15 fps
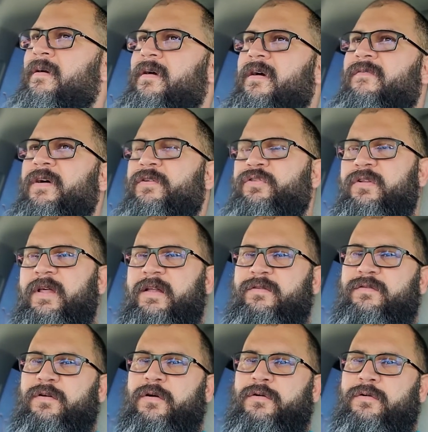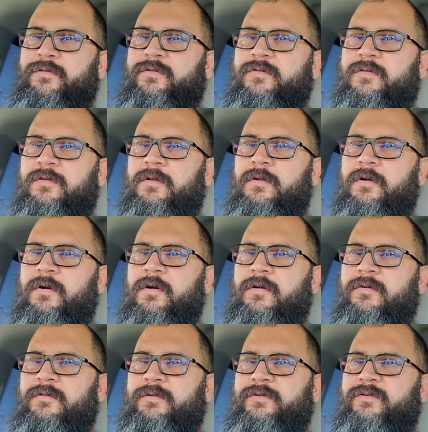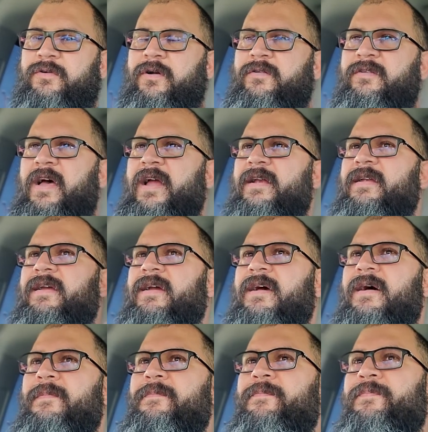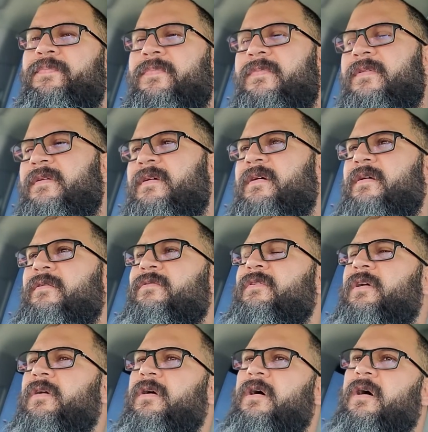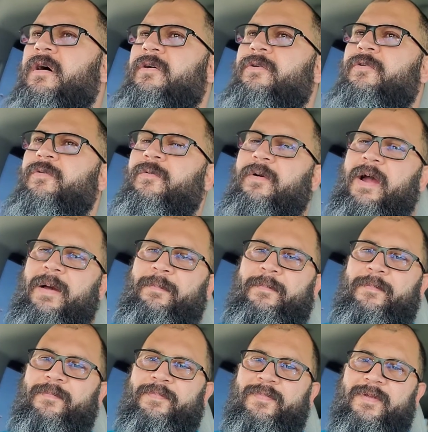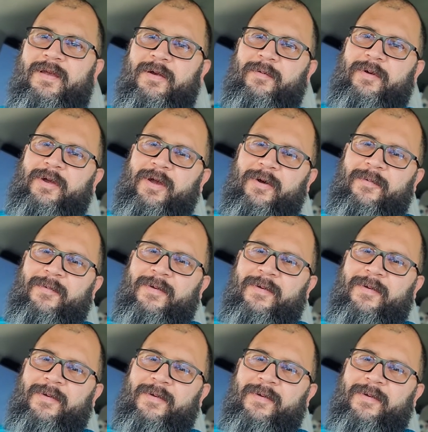eventually that circle slowly started tightening up. And I was like, oh, crap. Here we go.